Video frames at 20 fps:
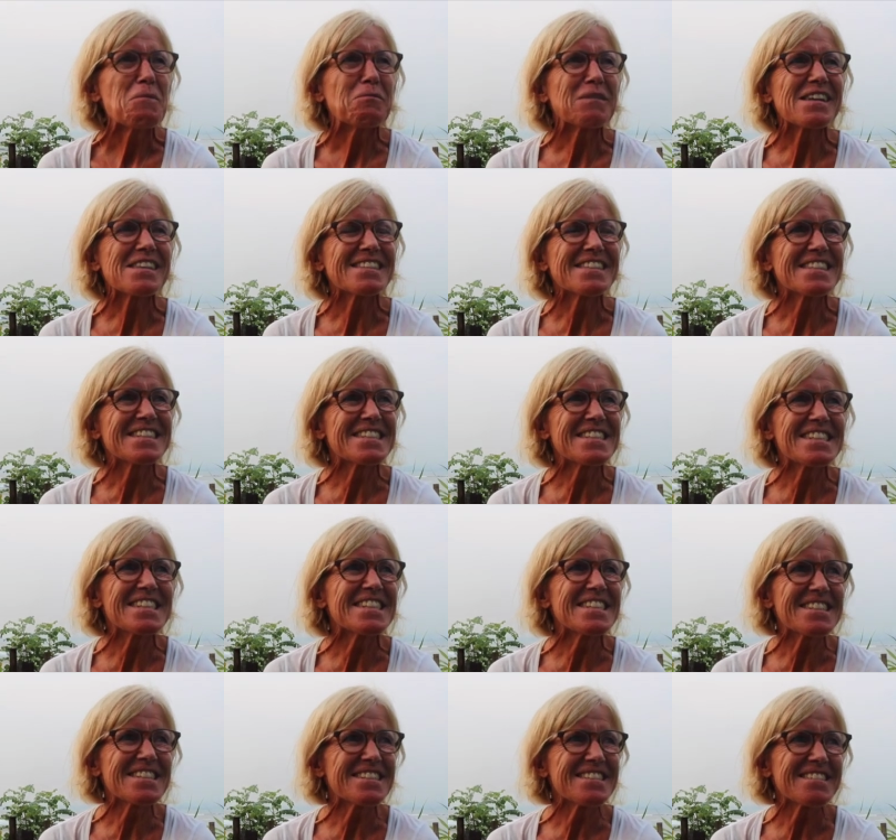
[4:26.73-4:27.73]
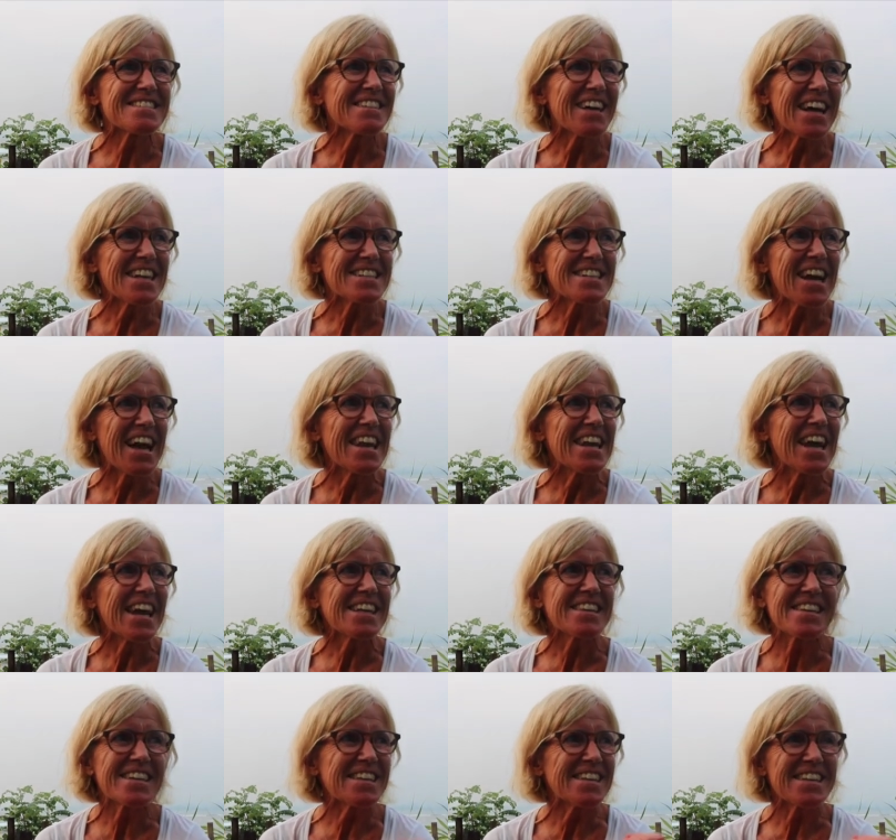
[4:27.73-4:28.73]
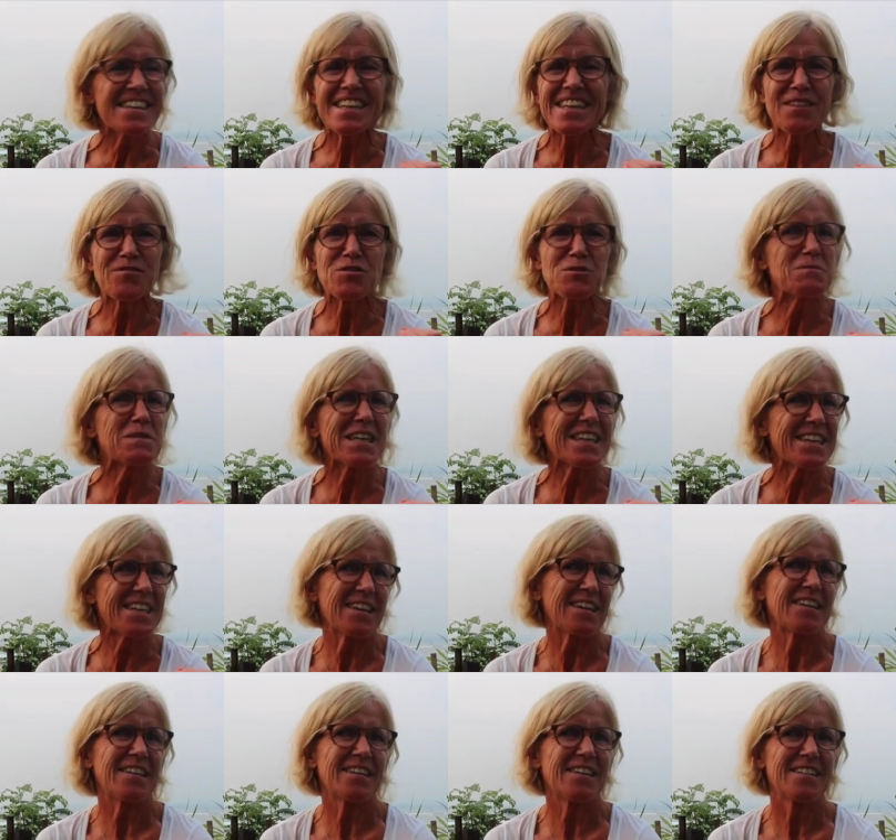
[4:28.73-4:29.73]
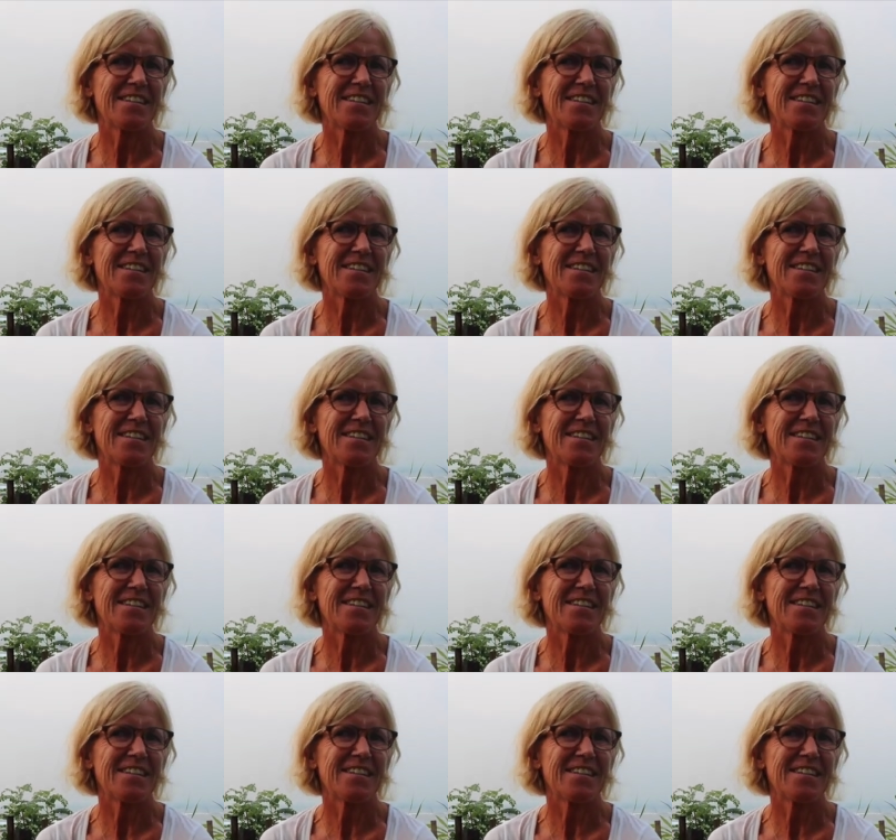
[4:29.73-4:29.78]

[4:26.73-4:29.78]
but it's it's I, I like it. It gives me a kick.